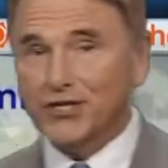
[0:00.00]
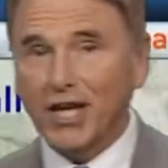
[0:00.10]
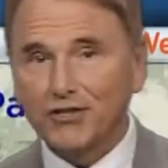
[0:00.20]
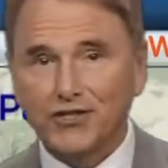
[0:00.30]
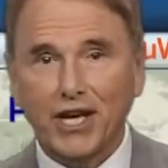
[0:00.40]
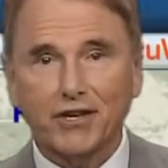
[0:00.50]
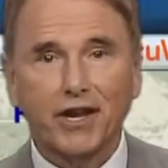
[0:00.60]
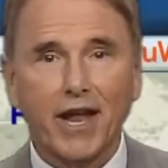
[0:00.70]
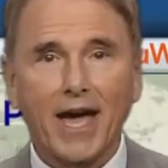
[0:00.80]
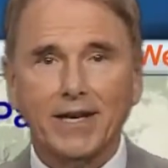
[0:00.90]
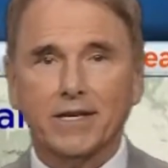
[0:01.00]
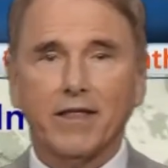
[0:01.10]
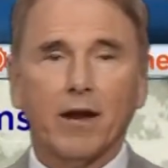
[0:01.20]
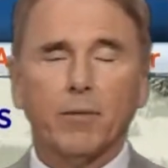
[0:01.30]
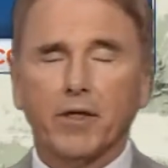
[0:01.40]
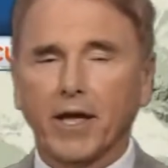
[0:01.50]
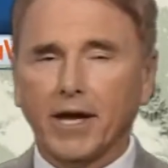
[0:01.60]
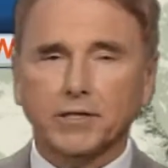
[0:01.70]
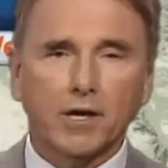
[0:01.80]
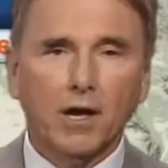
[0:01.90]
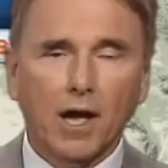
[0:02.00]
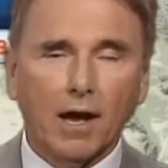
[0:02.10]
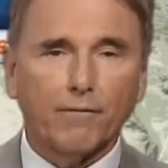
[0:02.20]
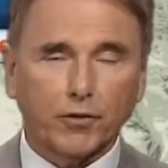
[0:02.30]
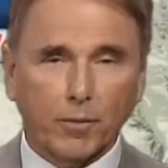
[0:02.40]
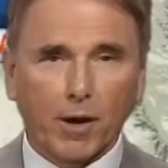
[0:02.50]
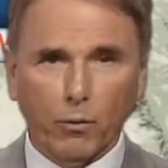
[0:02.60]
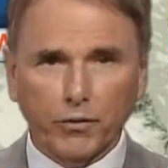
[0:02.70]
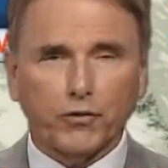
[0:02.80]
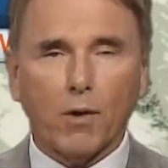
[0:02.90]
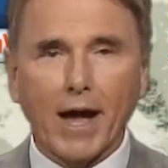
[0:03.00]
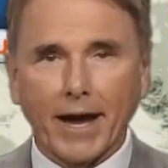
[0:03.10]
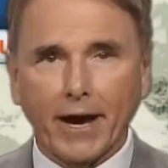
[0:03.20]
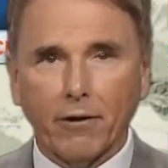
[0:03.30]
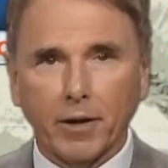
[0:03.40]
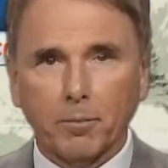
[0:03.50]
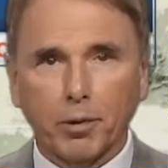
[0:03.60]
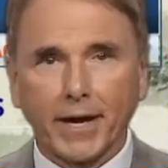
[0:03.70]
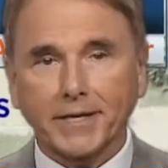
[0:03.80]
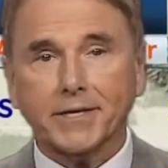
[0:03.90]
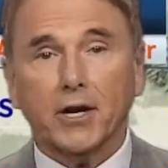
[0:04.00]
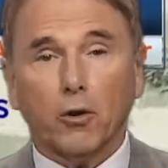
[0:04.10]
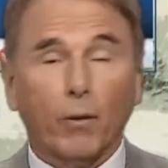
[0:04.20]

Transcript: sunset tonight. And that'll be the case uh, for tomorrow with dry air in place.